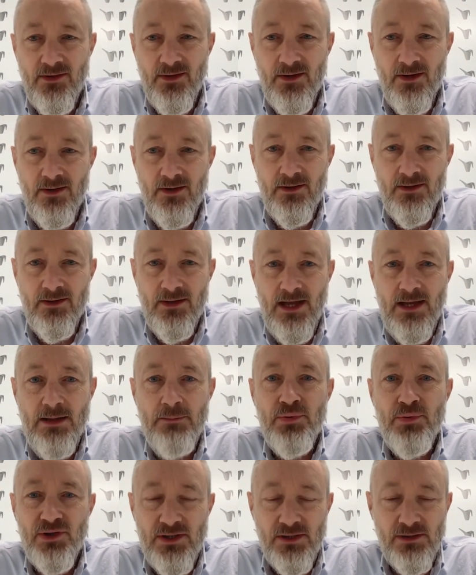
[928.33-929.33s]
a
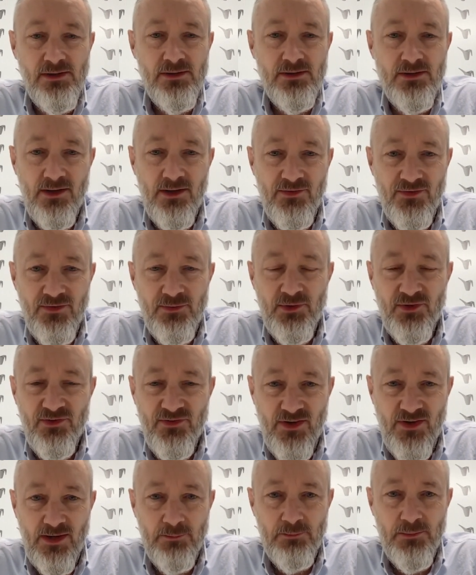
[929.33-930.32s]
particular customer
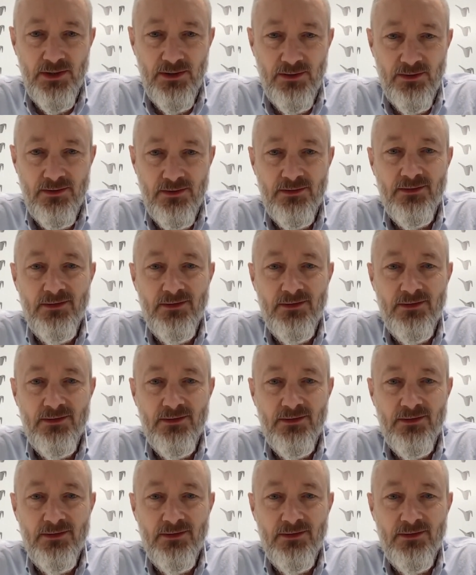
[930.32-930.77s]
segment